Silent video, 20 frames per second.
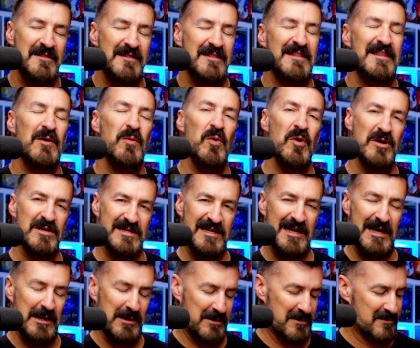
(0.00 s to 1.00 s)
They work
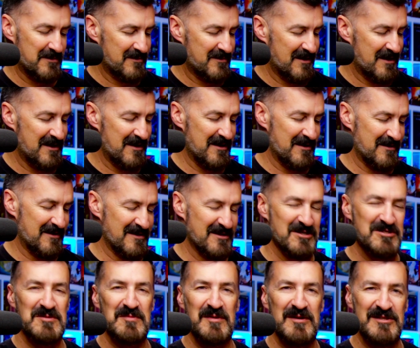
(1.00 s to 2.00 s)
together, and it
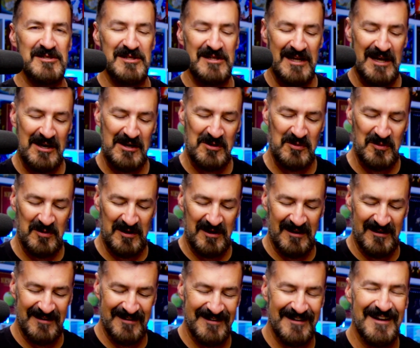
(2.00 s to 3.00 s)
just depends on how you
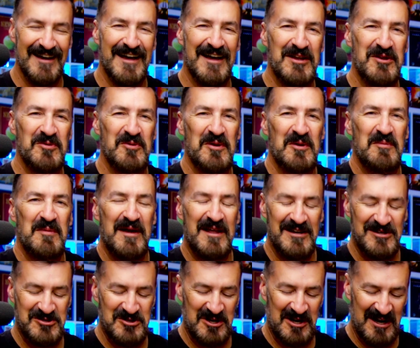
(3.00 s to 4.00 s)
wanna
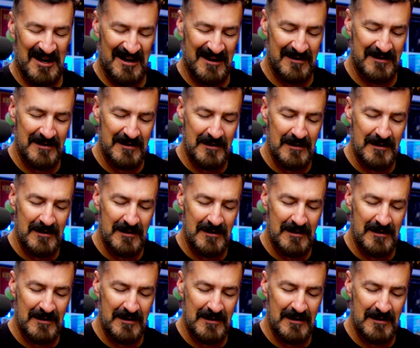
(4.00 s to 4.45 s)
manage your guy.